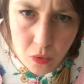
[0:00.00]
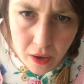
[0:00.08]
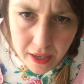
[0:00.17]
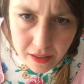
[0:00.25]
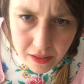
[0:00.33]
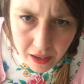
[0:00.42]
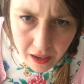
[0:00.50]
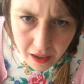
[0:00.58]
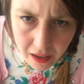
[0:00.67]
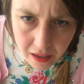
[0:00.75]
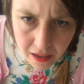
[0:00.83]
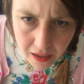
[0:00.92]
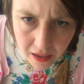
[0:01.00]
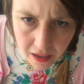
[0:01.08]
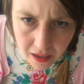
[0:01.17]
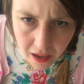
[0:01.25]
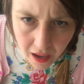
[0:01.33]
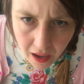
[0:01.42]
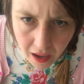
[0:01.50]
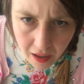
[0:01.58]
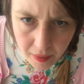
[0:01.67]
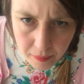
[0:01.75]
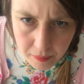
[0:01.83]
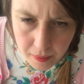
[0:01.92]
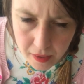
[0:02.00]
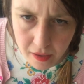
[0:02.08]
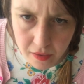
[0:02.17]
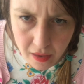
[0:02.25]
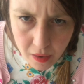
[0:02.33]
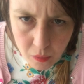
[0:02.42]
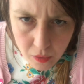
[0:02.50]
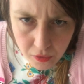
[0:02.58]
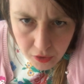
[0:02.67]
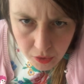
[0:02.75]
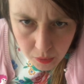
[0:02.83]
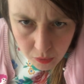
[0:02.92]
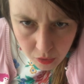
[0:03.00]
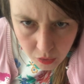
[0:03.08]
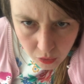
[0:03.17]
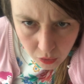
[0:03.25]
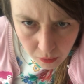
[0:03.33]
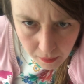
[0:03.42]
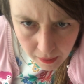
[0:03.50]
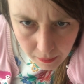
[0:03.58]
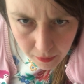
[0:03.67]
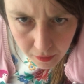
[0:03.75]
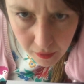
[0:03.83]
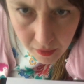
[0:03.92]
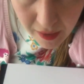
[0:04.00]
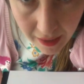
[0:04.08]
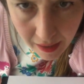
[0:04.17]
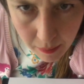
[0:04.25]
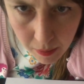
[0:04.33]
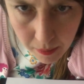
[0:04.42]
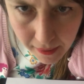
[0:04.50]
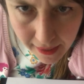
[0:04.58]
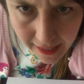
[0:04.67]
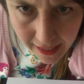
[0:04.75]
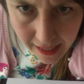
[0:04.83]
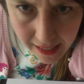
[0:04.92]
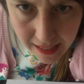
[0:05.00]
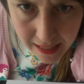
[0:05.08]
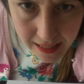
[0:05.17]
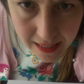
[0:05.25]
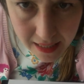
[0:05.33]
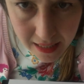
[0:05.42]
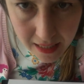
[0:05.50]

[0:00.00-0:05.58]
quite dark because I want you to be able to see. Please